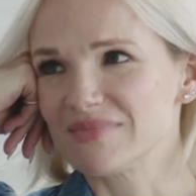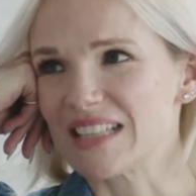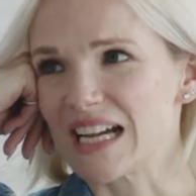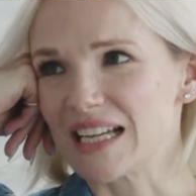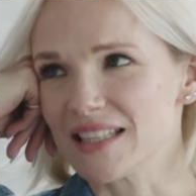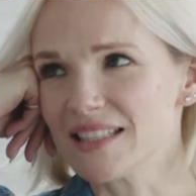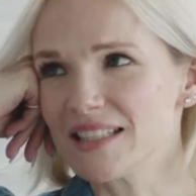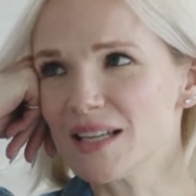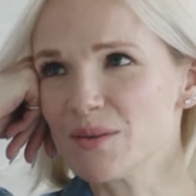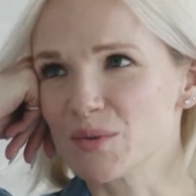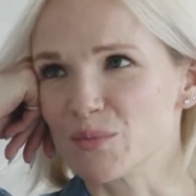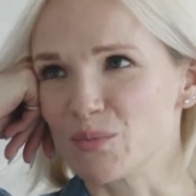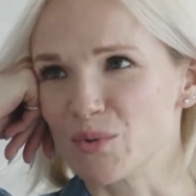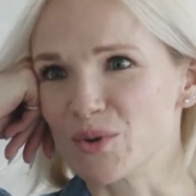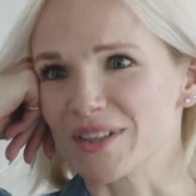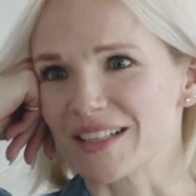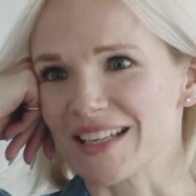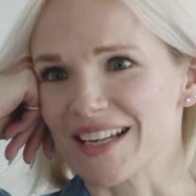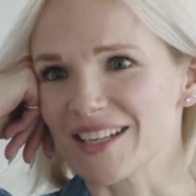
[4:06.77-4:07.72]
I think that would work,